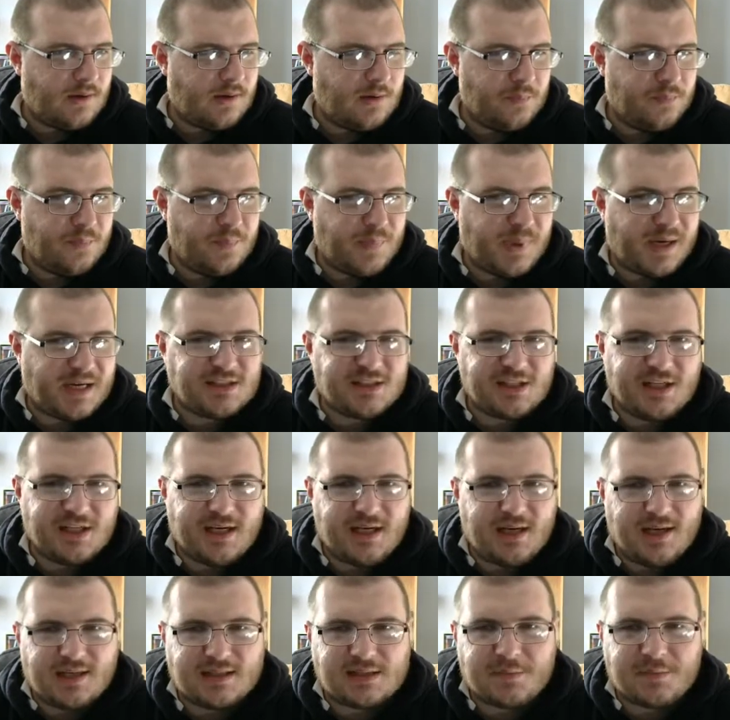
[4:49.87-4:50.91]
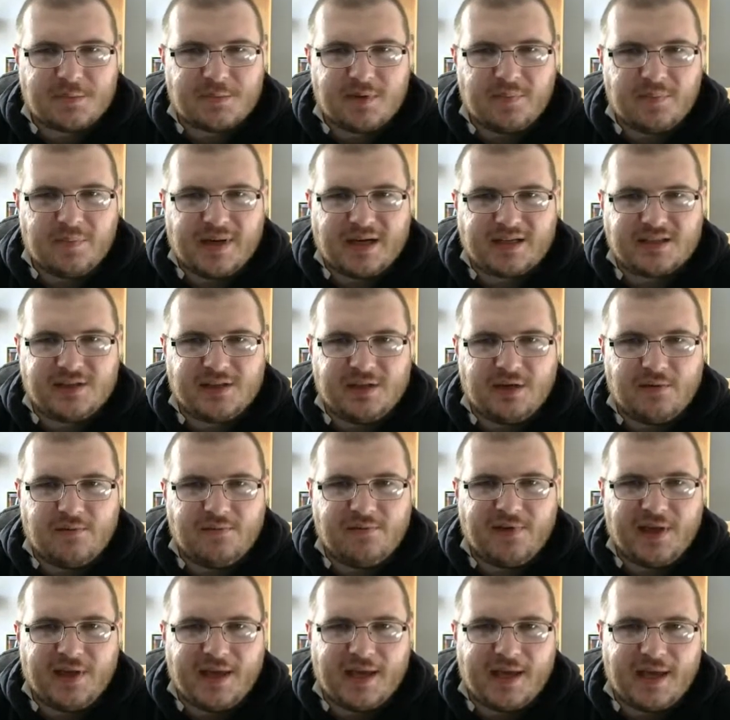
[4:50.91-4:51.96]
Badji. Let's bring Badji on
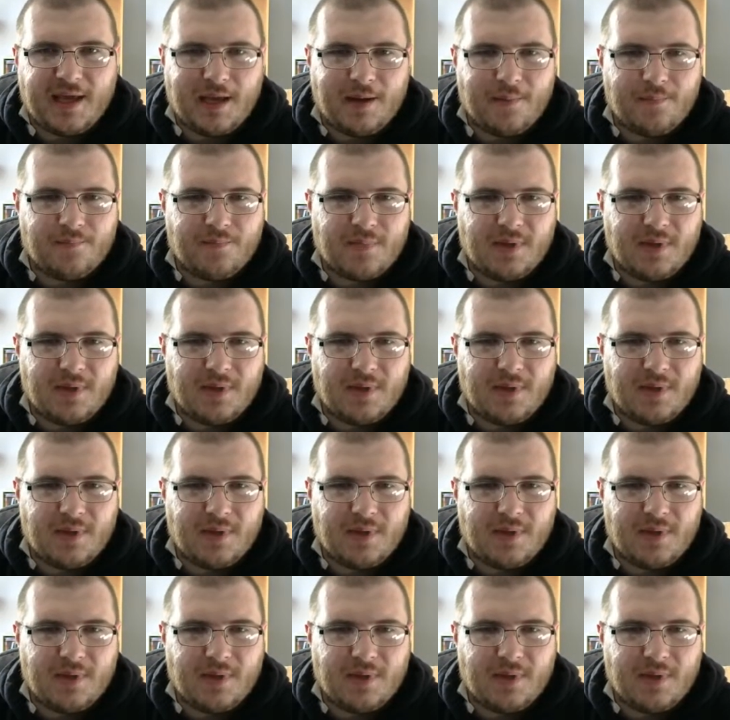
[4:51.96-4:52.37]
for him.